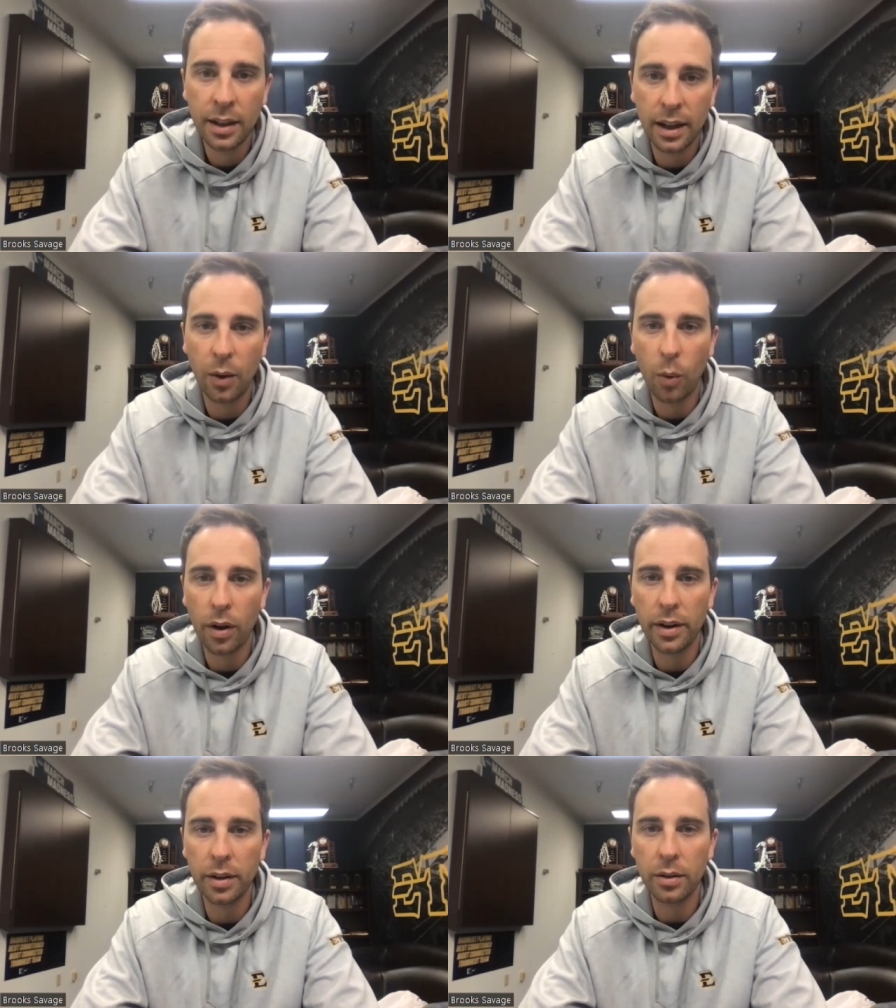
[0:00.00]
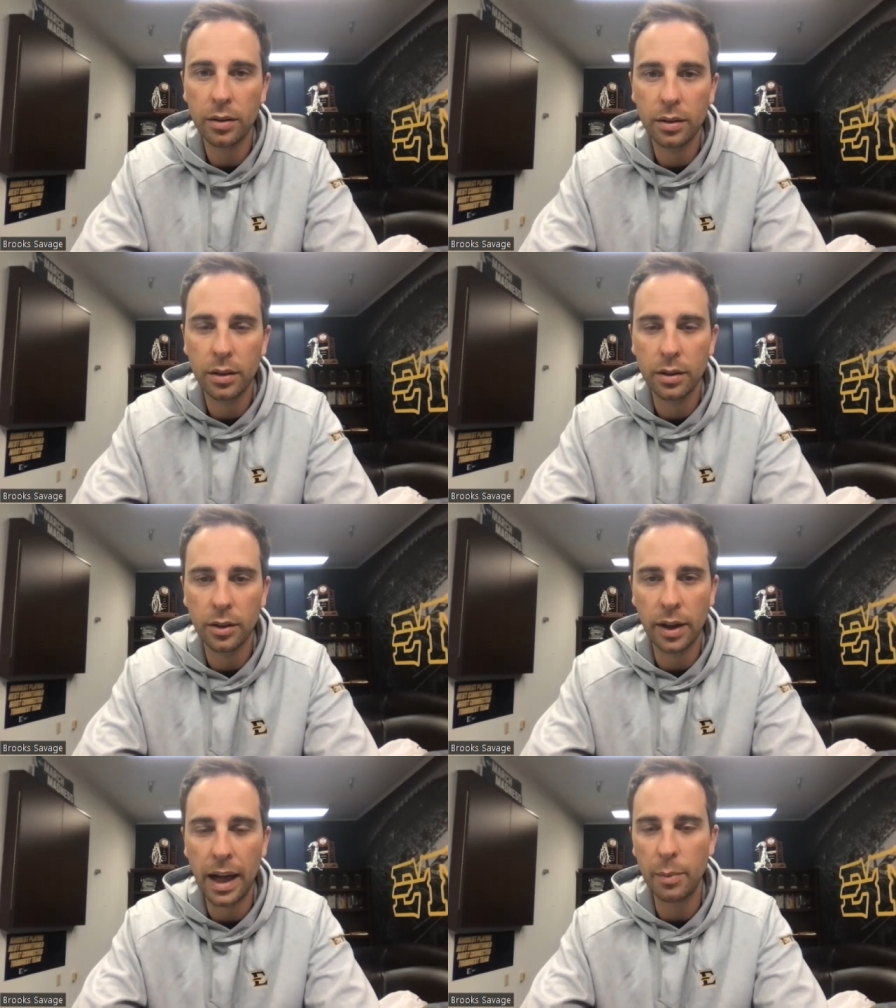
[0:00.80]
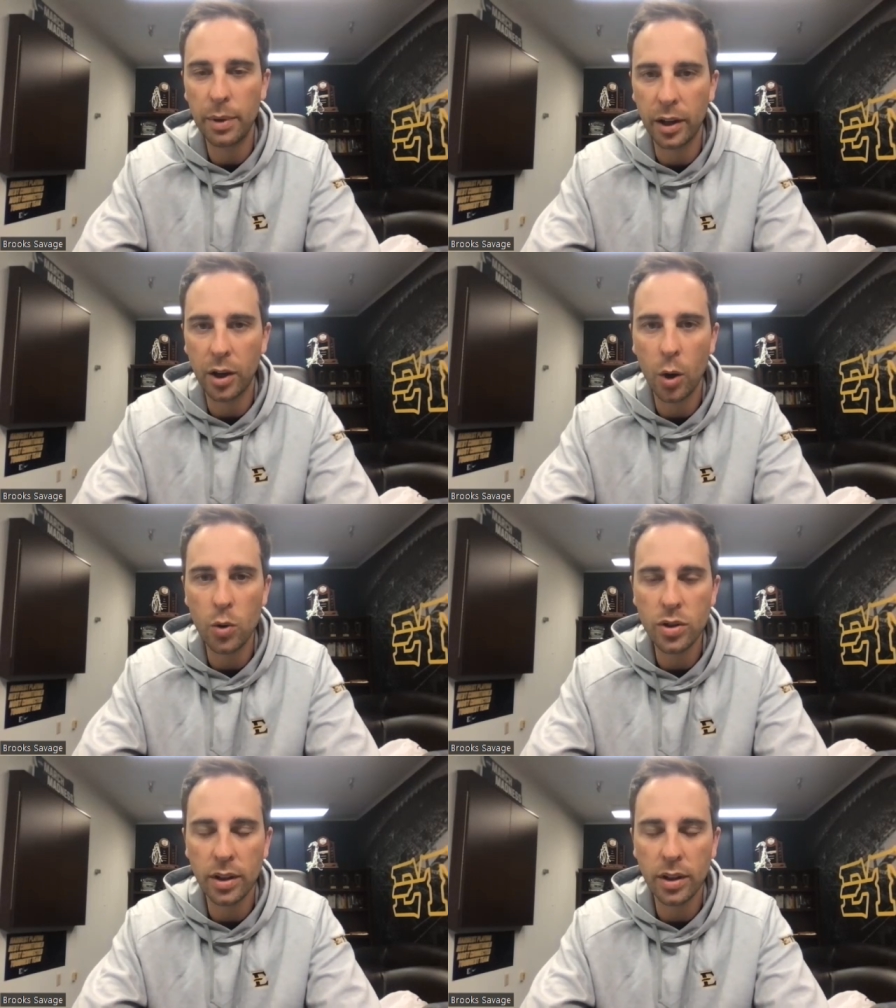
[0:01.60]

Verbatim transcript: and I wanted to learn how to be a coach.